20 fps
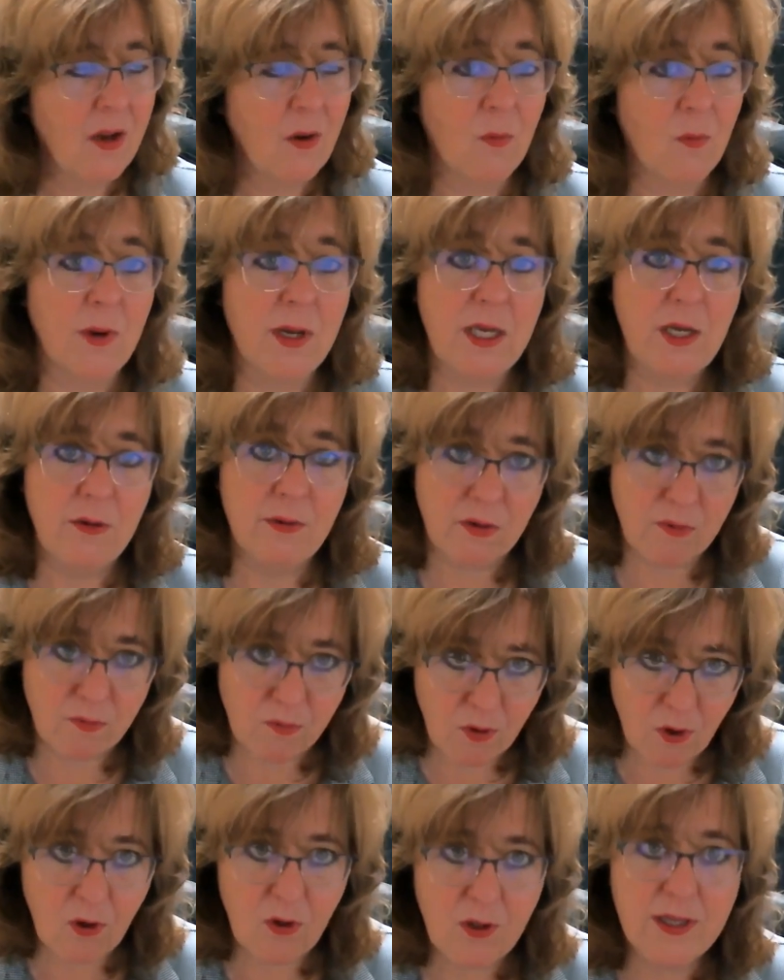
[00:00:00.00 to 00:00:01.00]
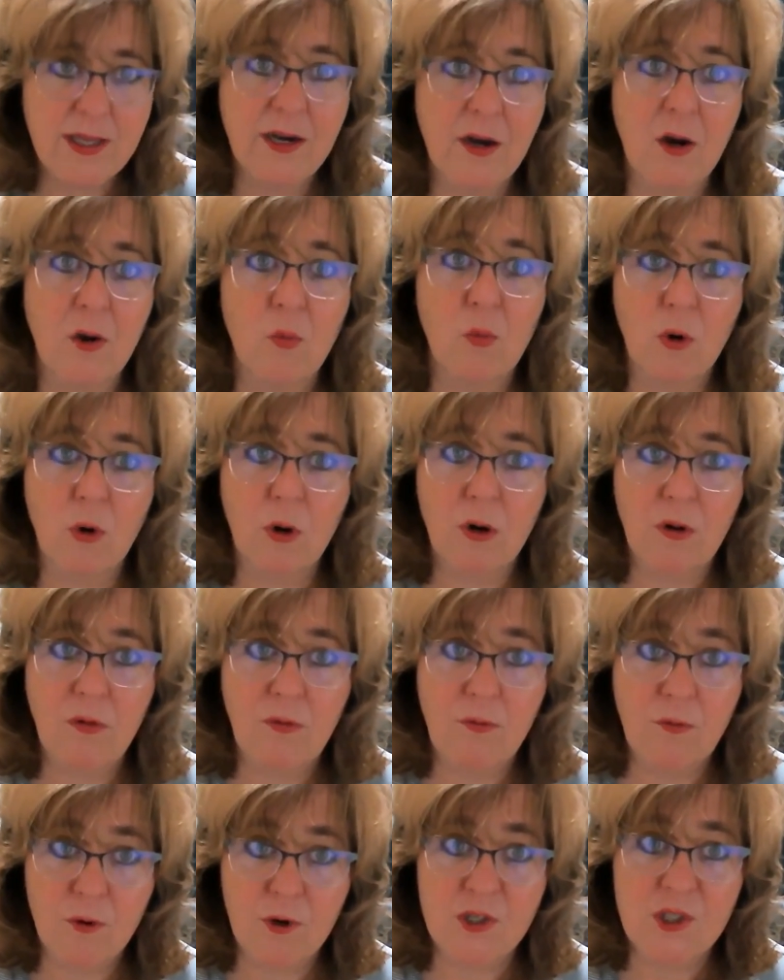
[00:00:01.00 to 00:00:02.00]
When you enroll in our
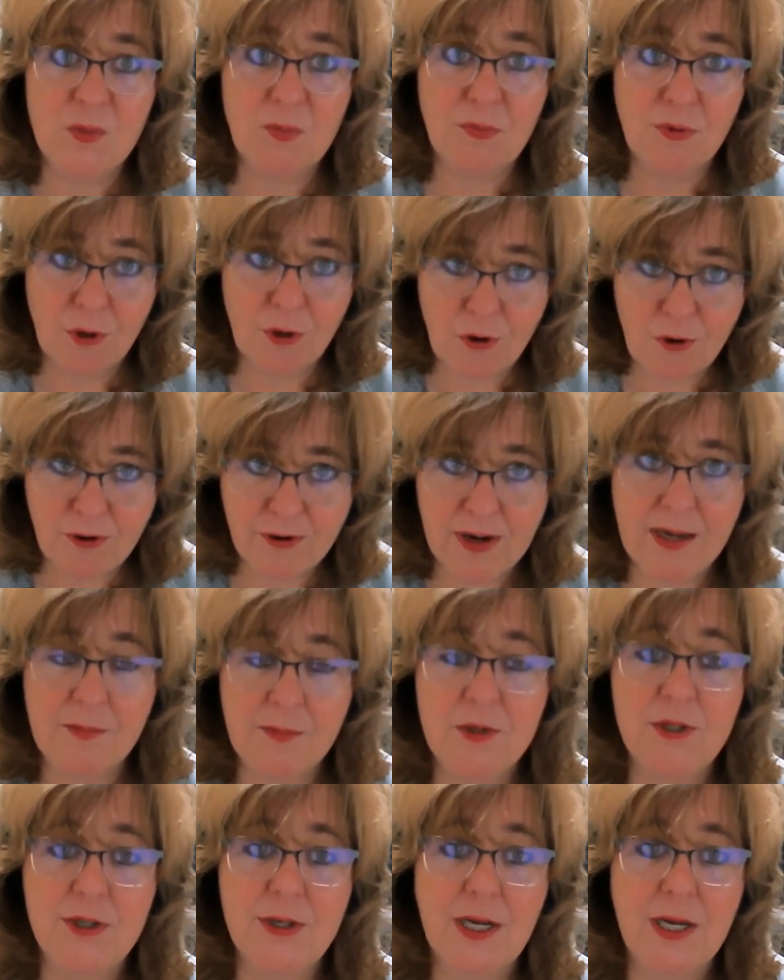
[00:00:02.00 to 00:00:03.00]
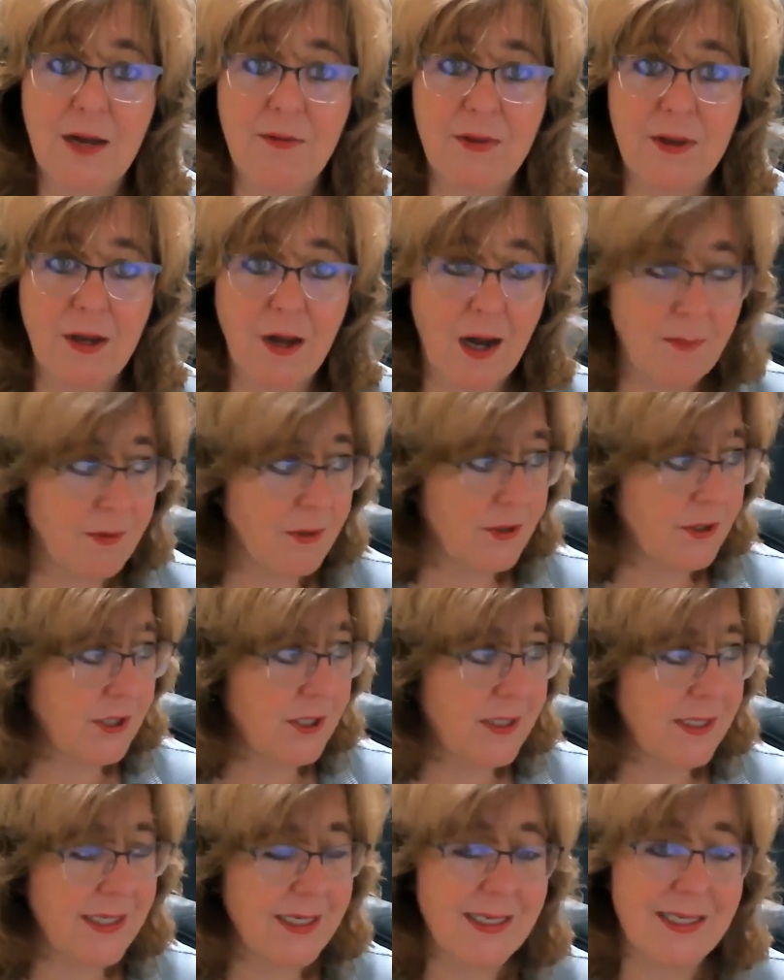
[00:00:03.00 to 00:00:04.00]
workforce programs, you have the
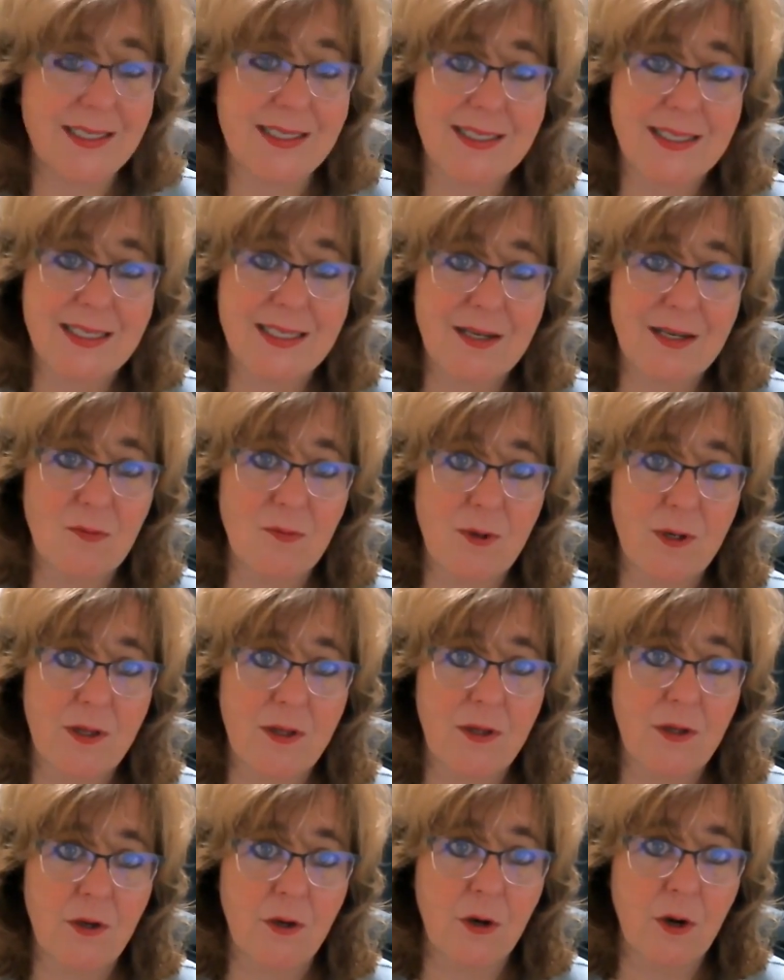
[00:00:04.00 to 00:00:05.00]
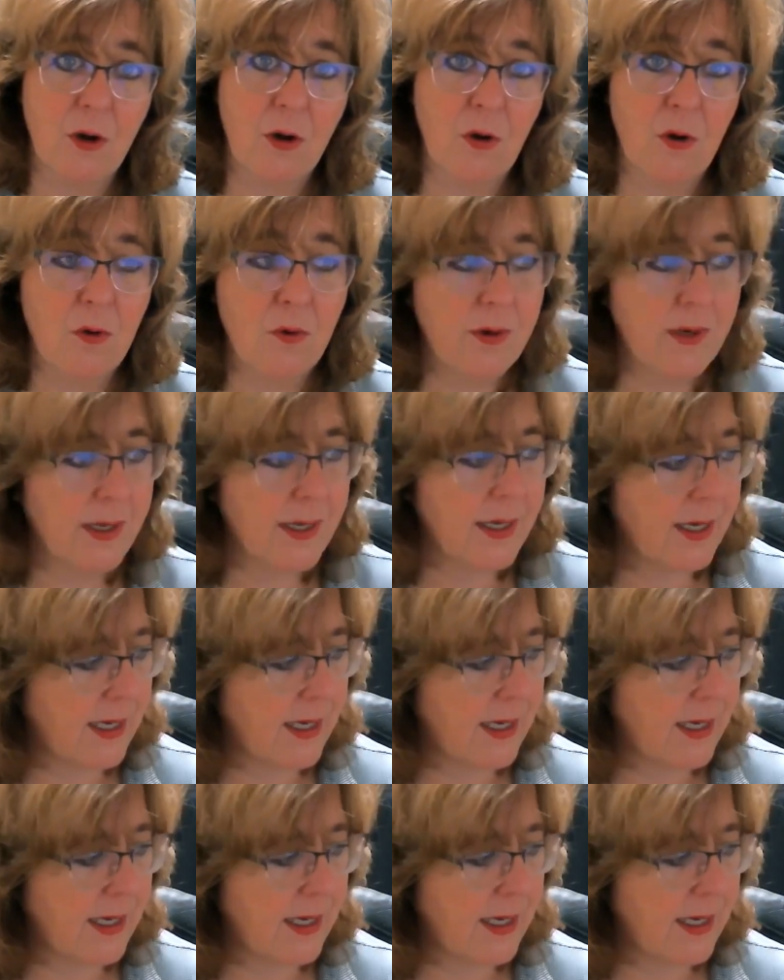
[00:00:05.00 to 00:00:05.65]
opportunity to sit with your own